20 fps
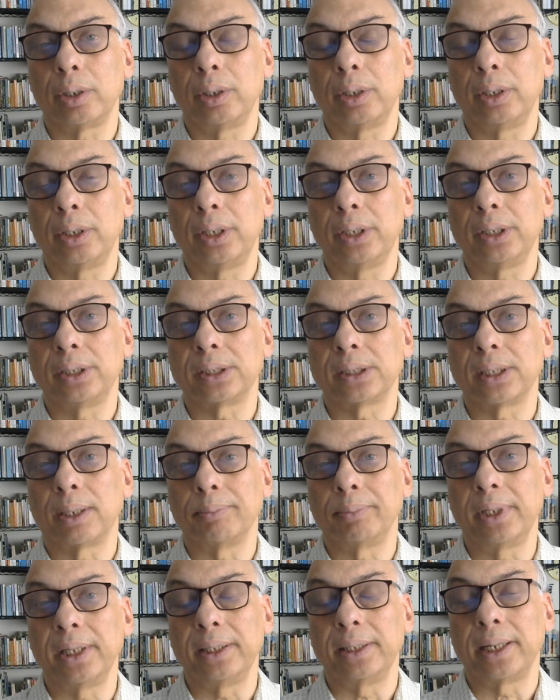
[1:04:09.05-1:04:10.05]
is
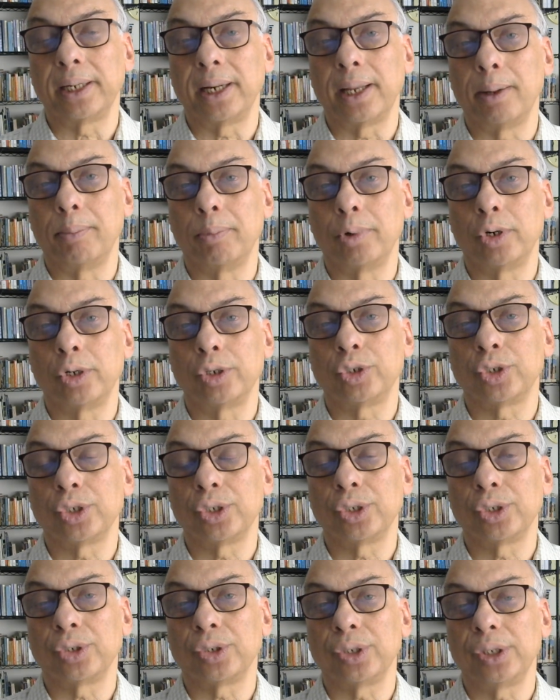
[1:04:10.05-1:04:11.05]
something that
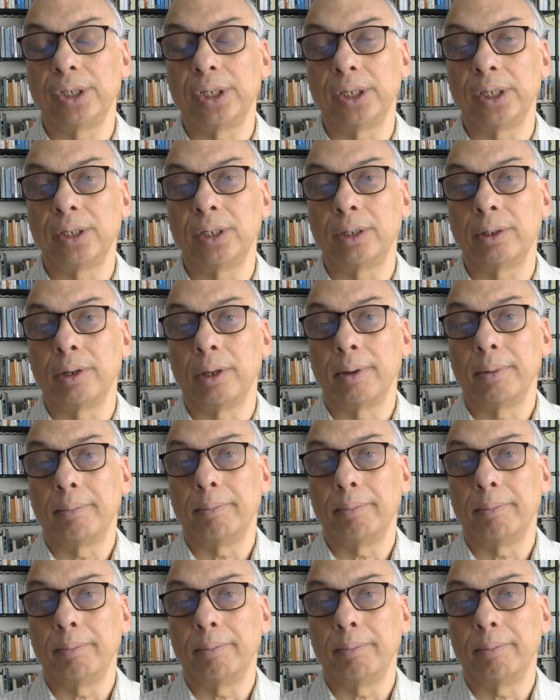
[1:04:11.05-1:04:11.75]
emerges in